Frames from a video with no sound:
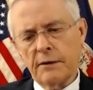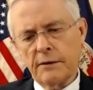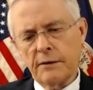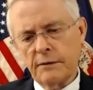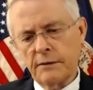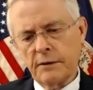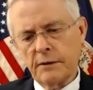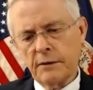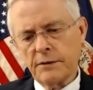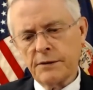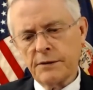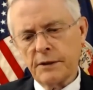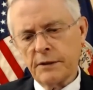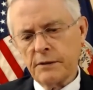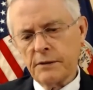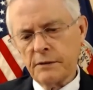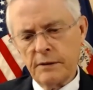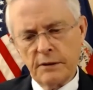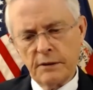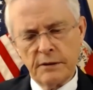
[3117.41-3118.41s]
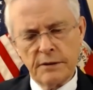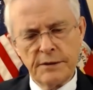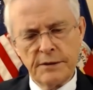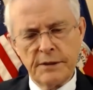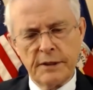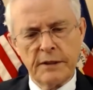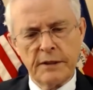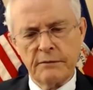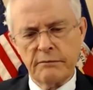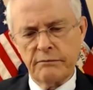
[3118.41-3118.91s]
There's
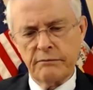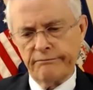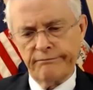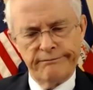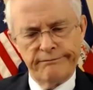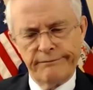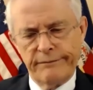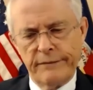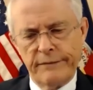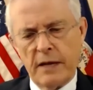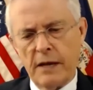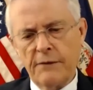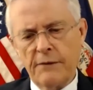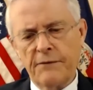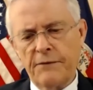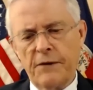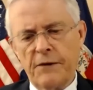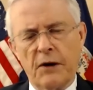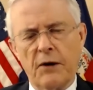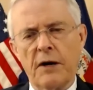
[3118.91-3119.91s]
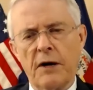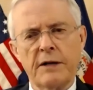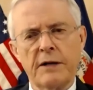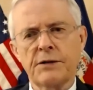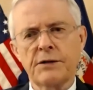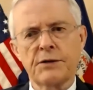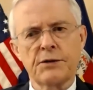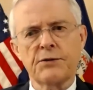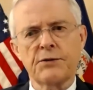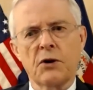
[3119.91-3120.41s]
a very
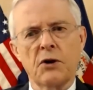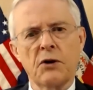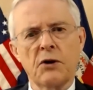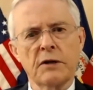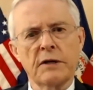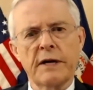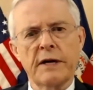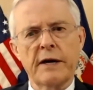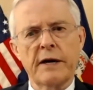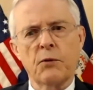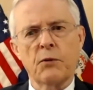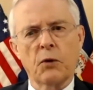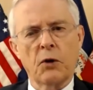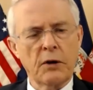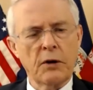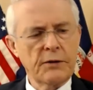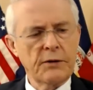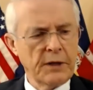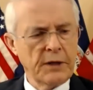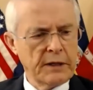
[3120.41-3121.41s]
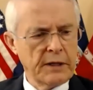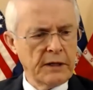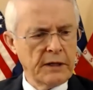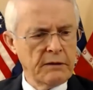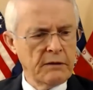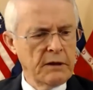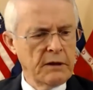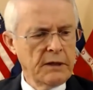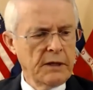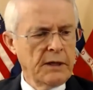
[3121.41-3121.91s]
strong network that
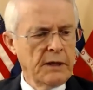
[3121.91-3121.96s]
can